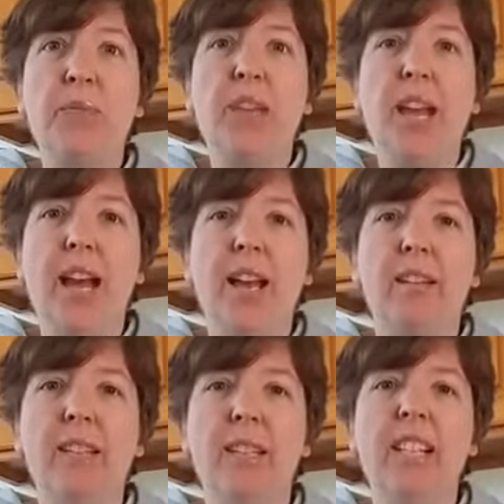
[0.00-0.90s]
that
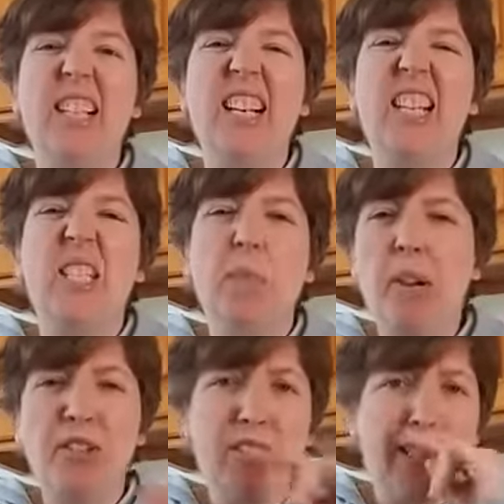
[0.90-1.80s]

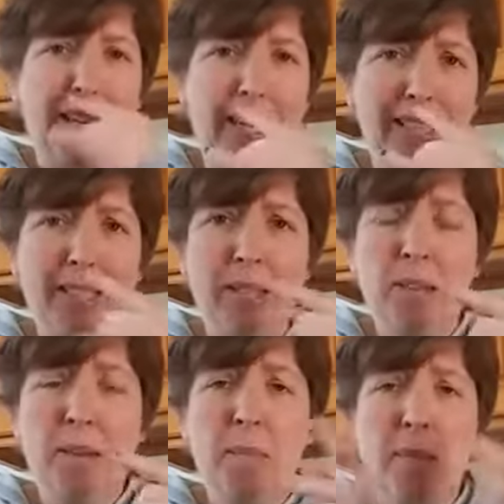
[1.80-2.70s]
especially kids
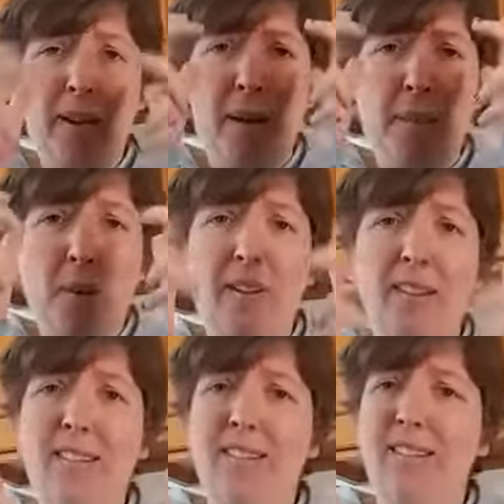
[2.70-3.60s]
pick up on it
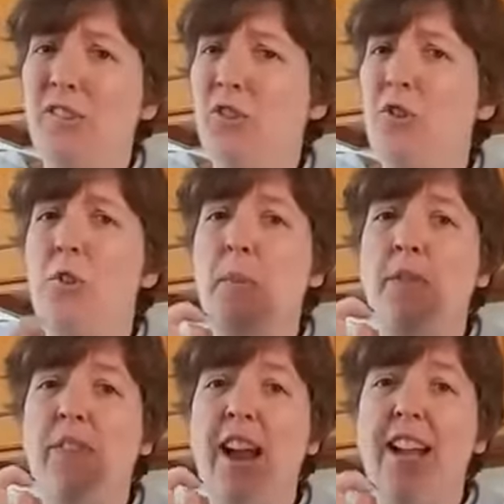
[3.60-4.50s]
super
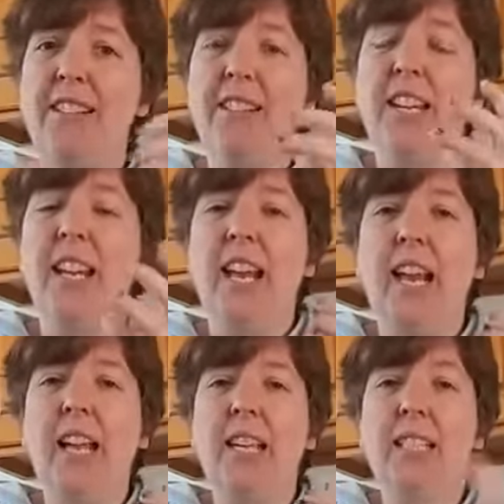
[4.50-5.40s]
fast,
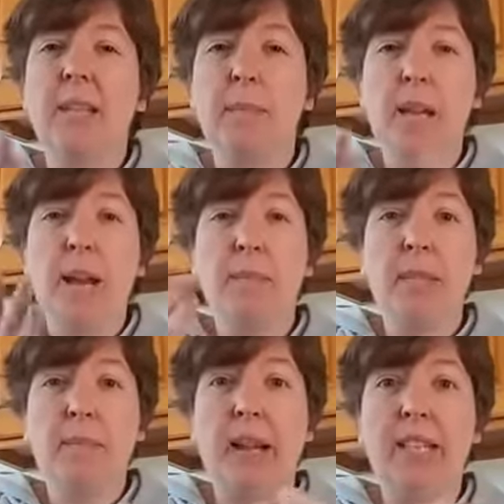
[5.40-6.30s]
and sometimes
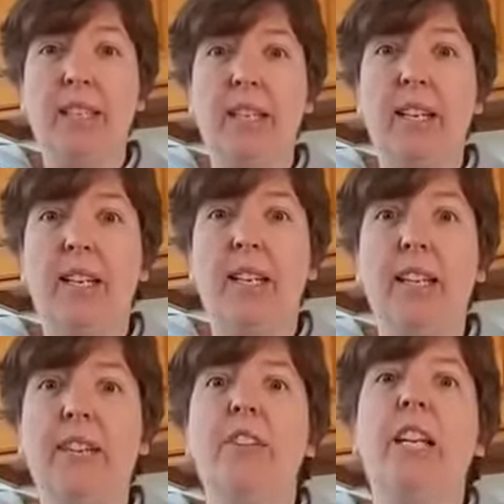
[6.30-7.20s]
it makes it
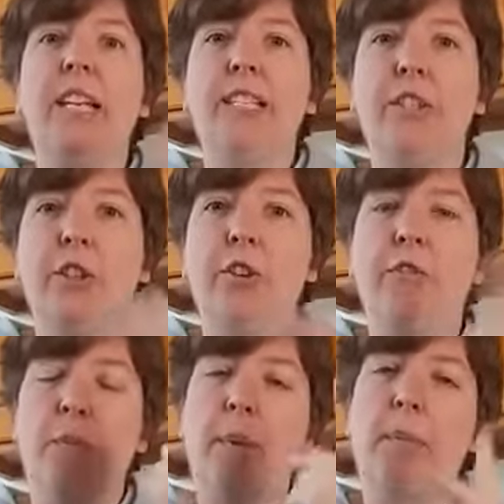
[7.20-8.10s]
even easier
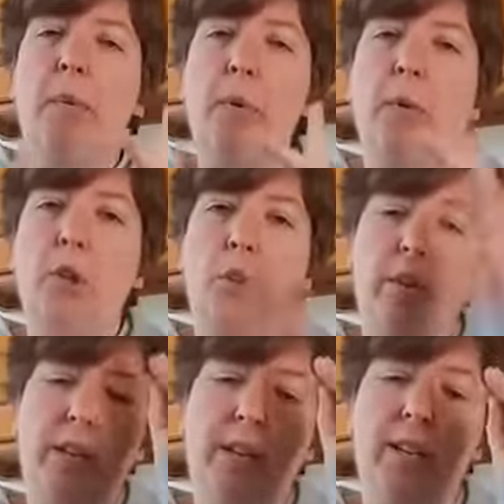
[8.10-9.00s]
for people who are learning.